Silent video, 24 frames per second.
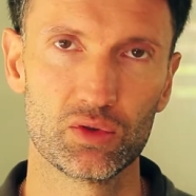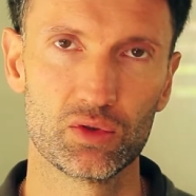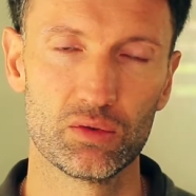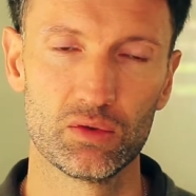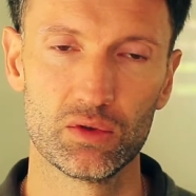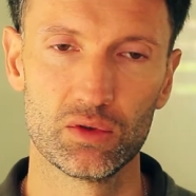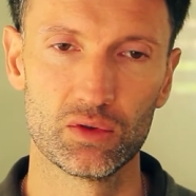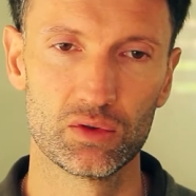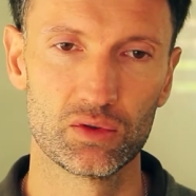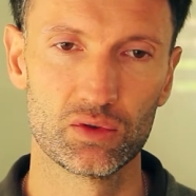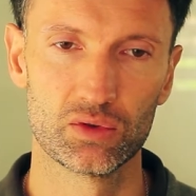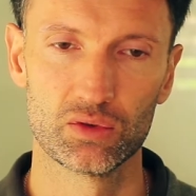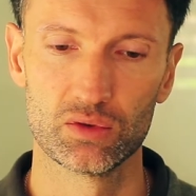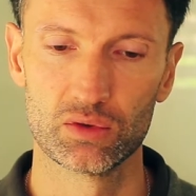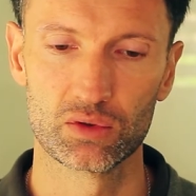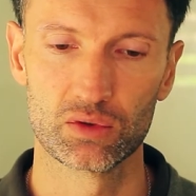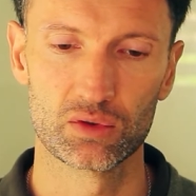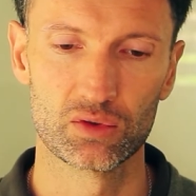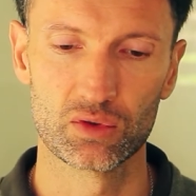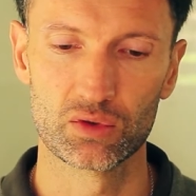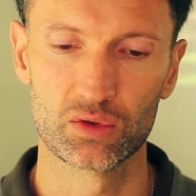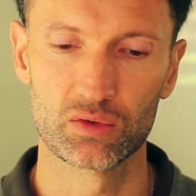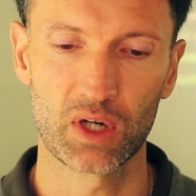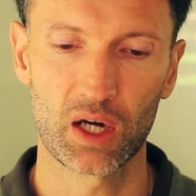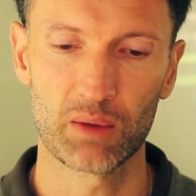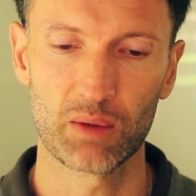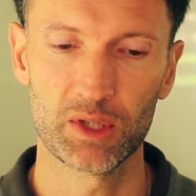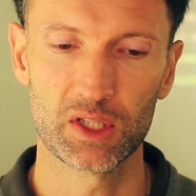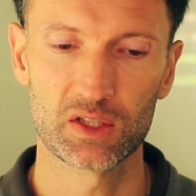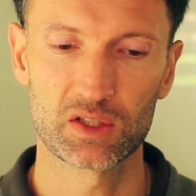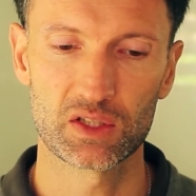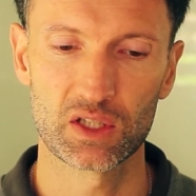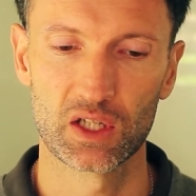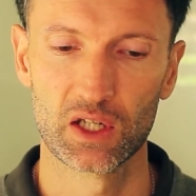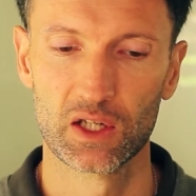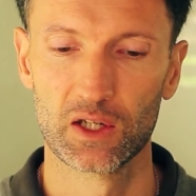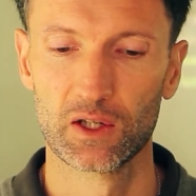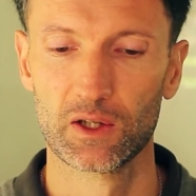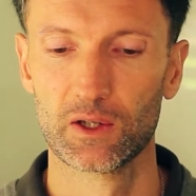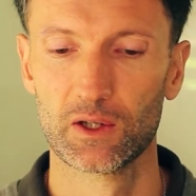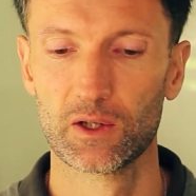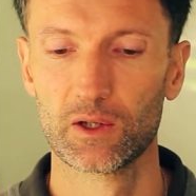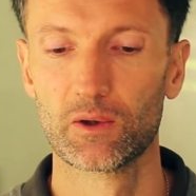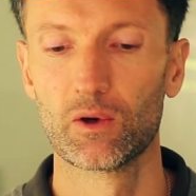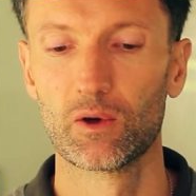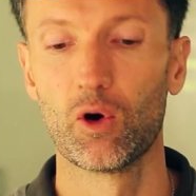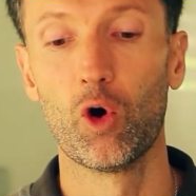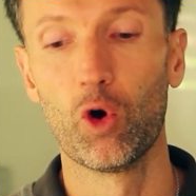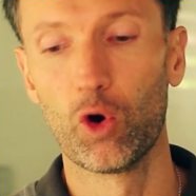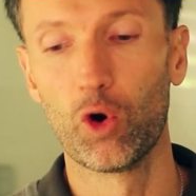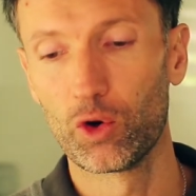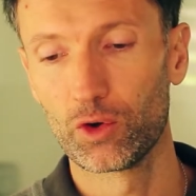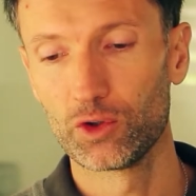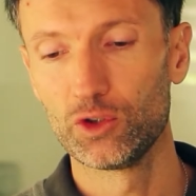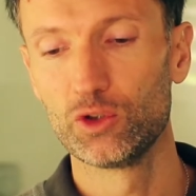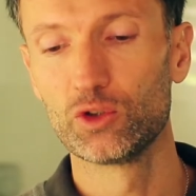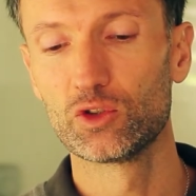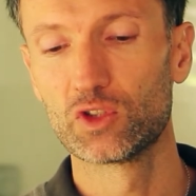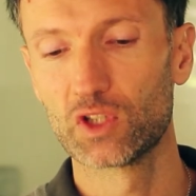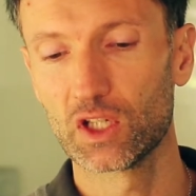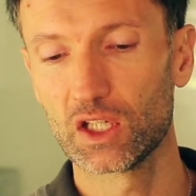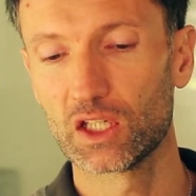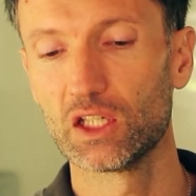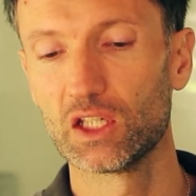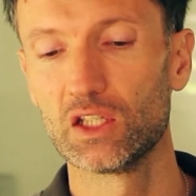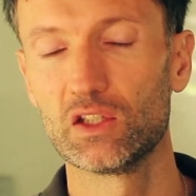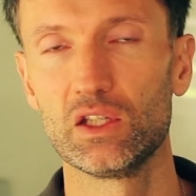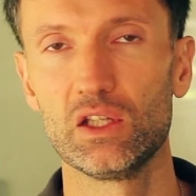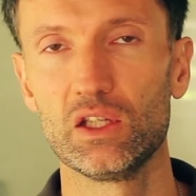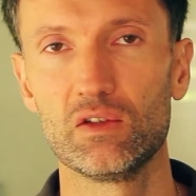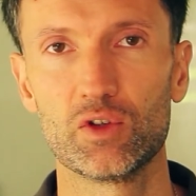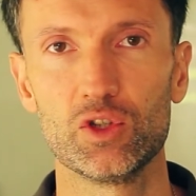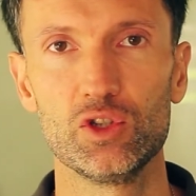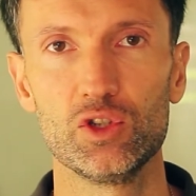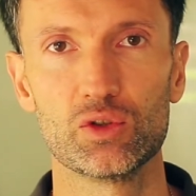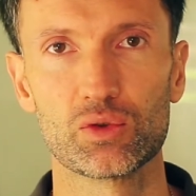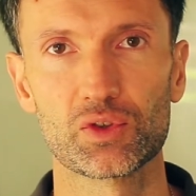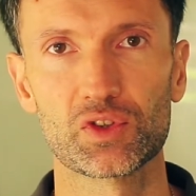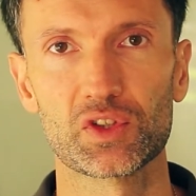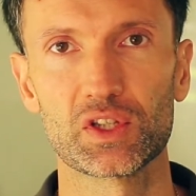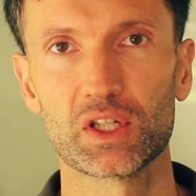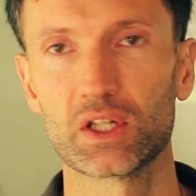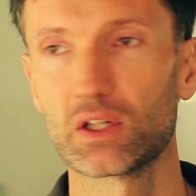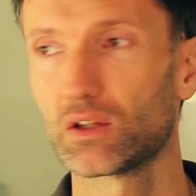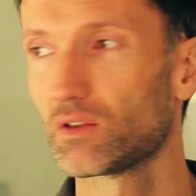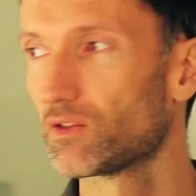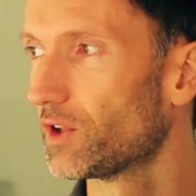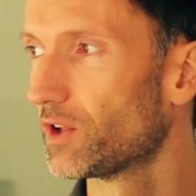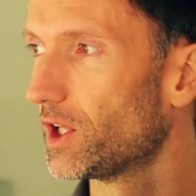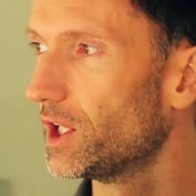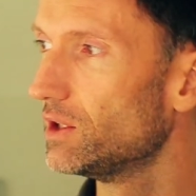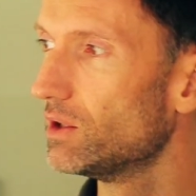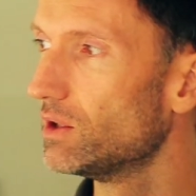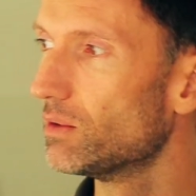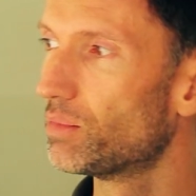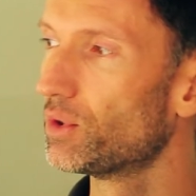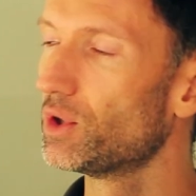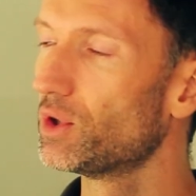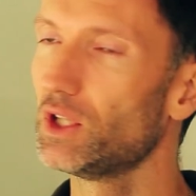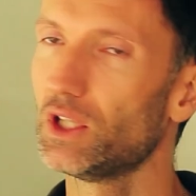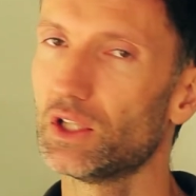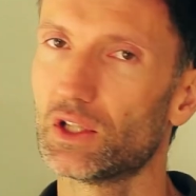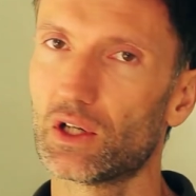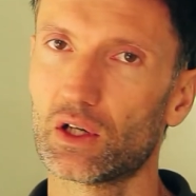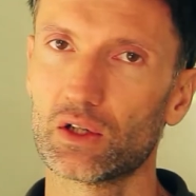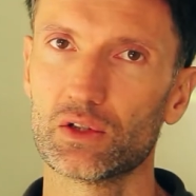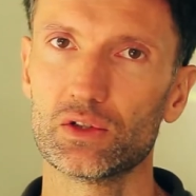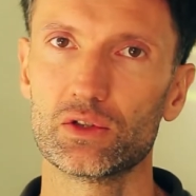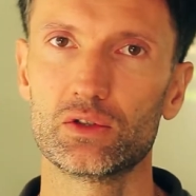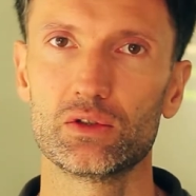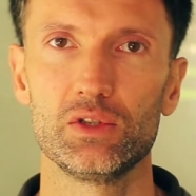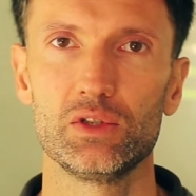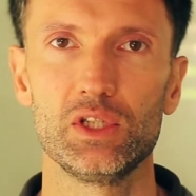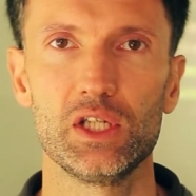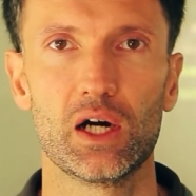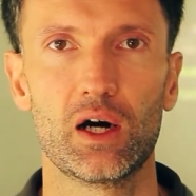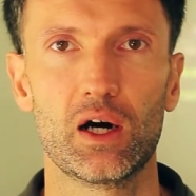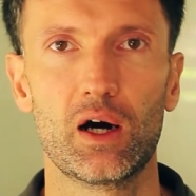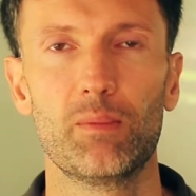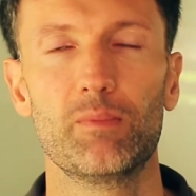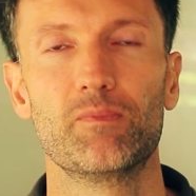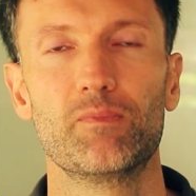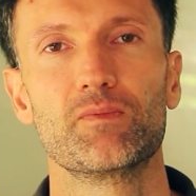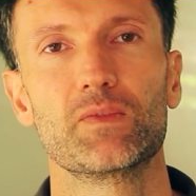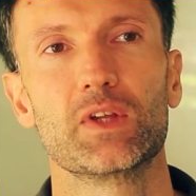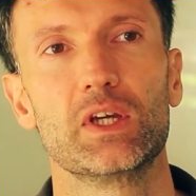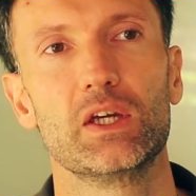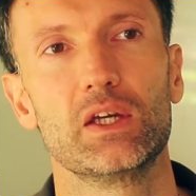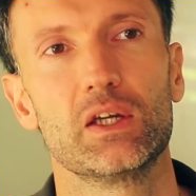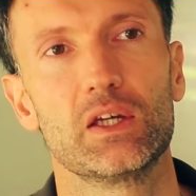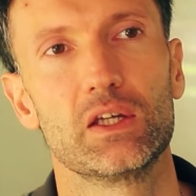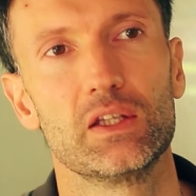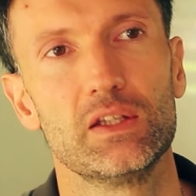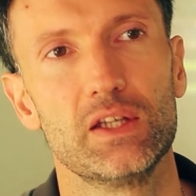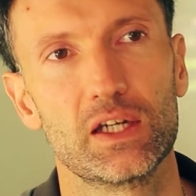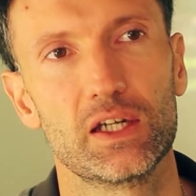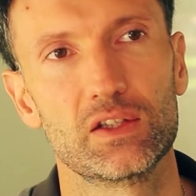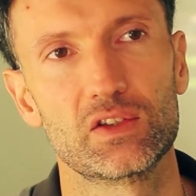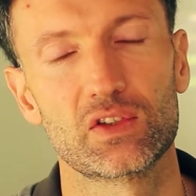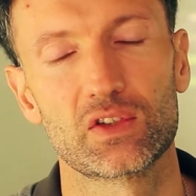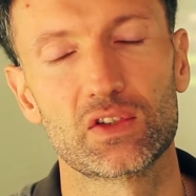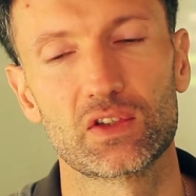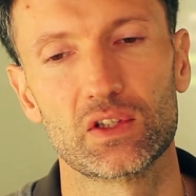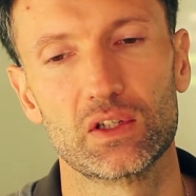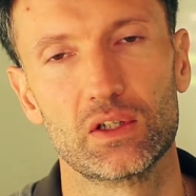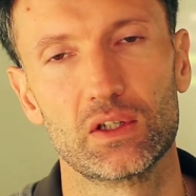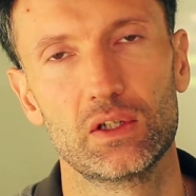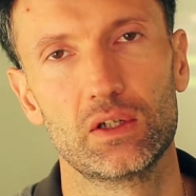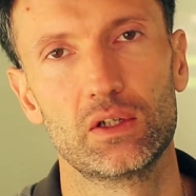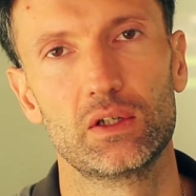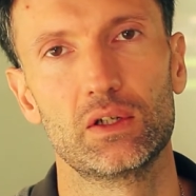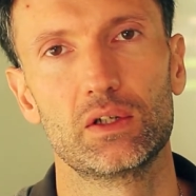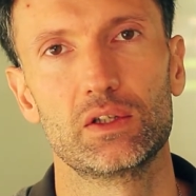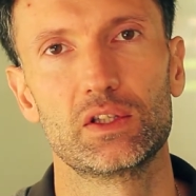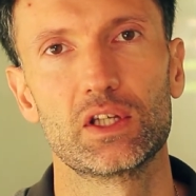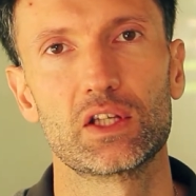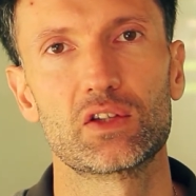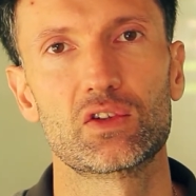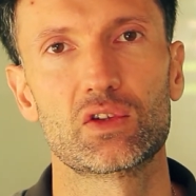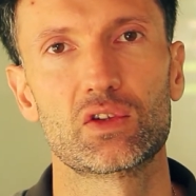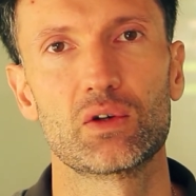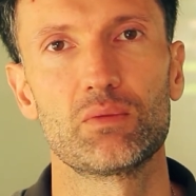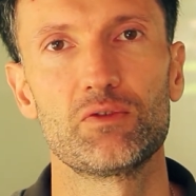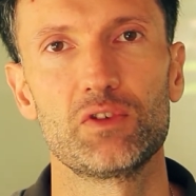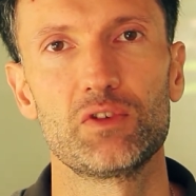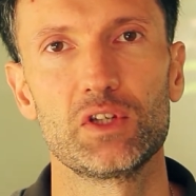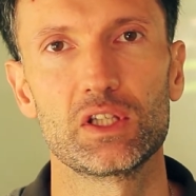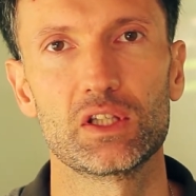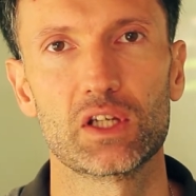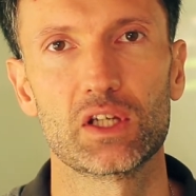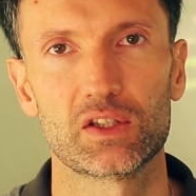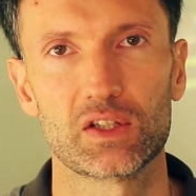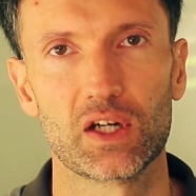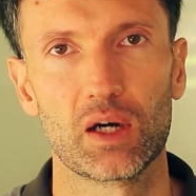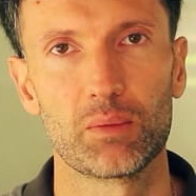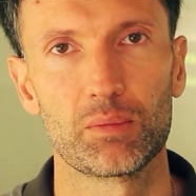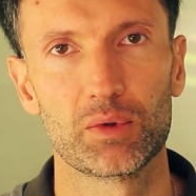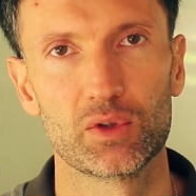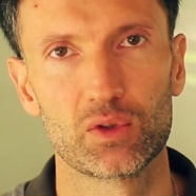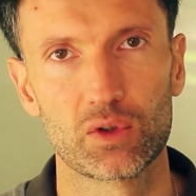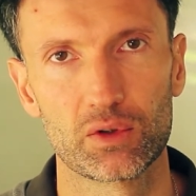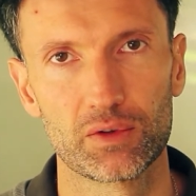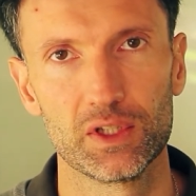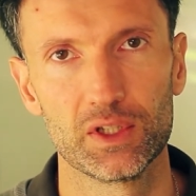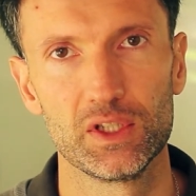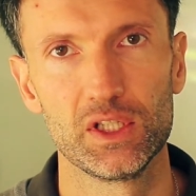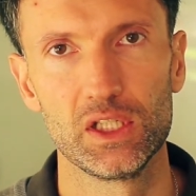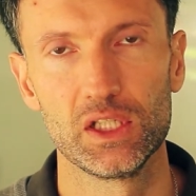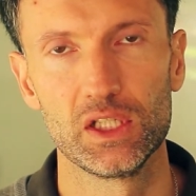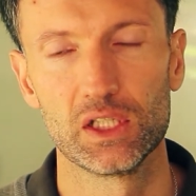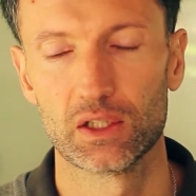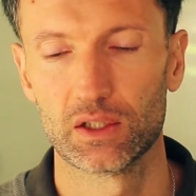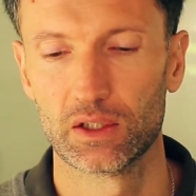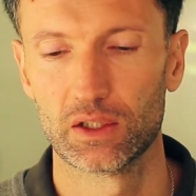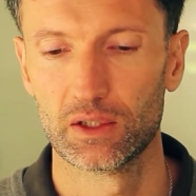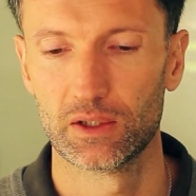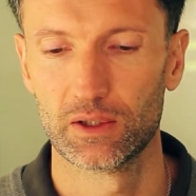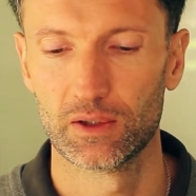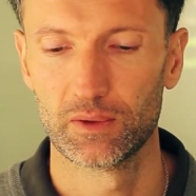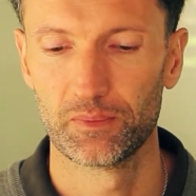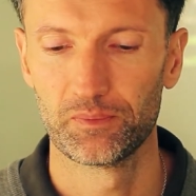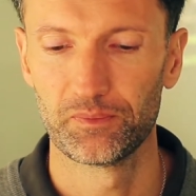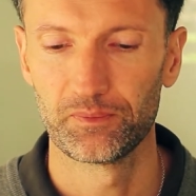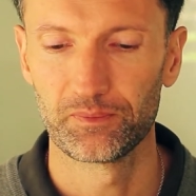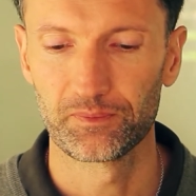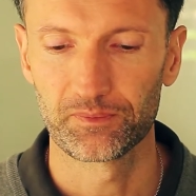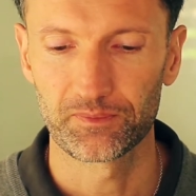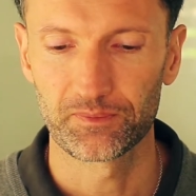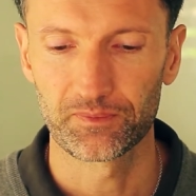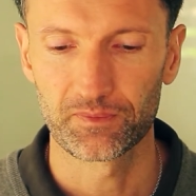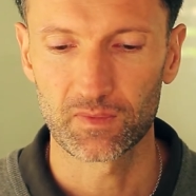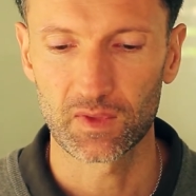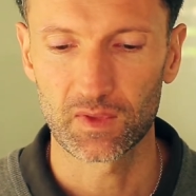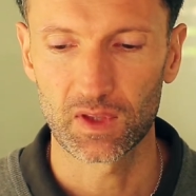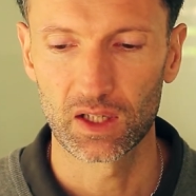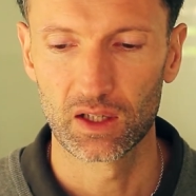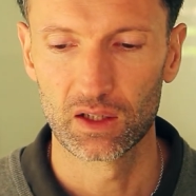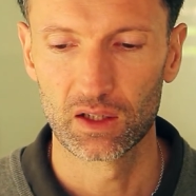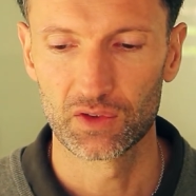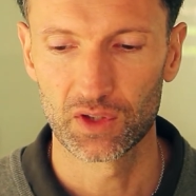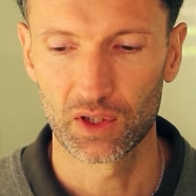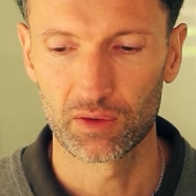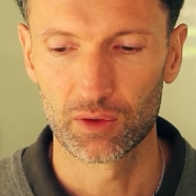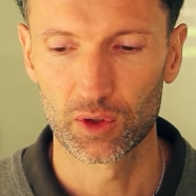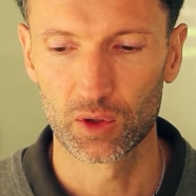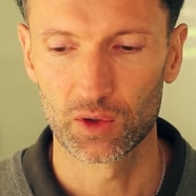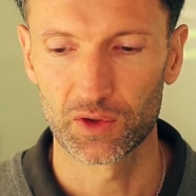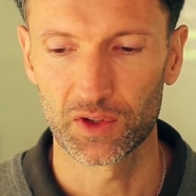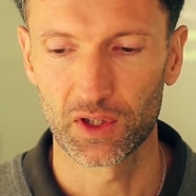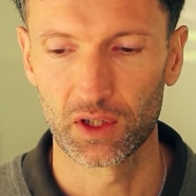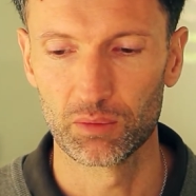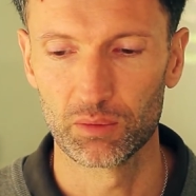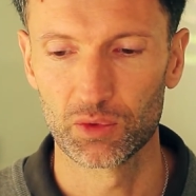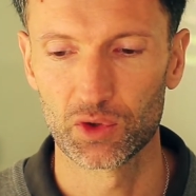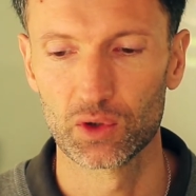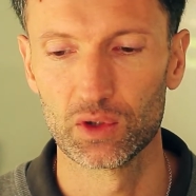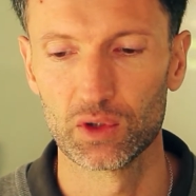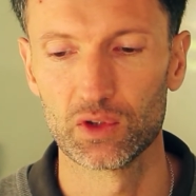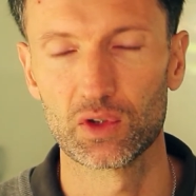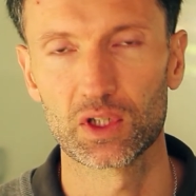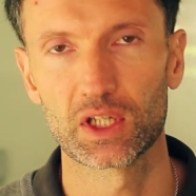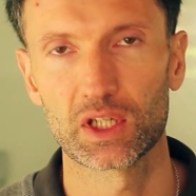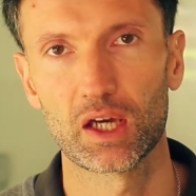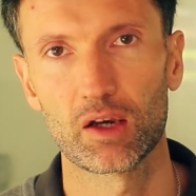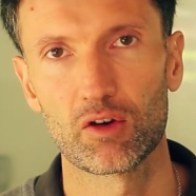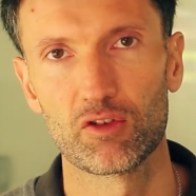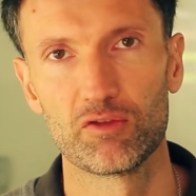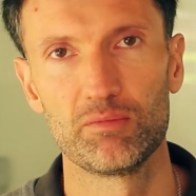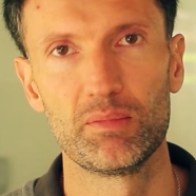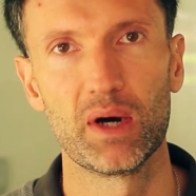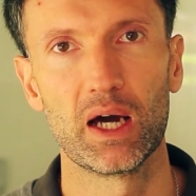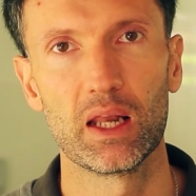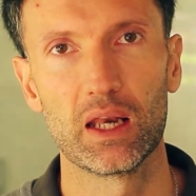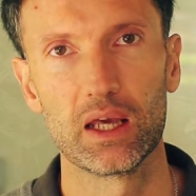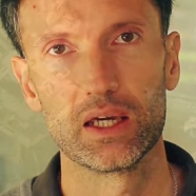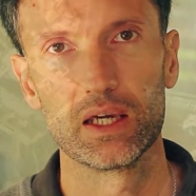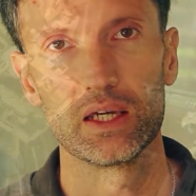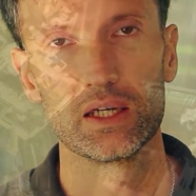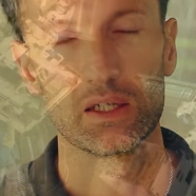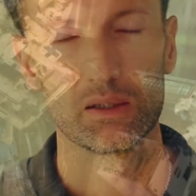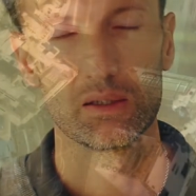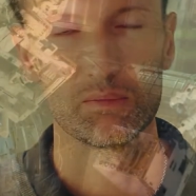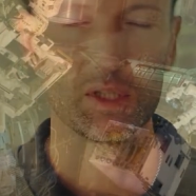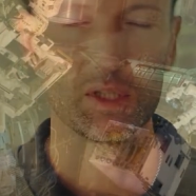to grab it. Or you take it even yourself and you put it onto the arm. That's something that happened already several times. So it's a kind of ballet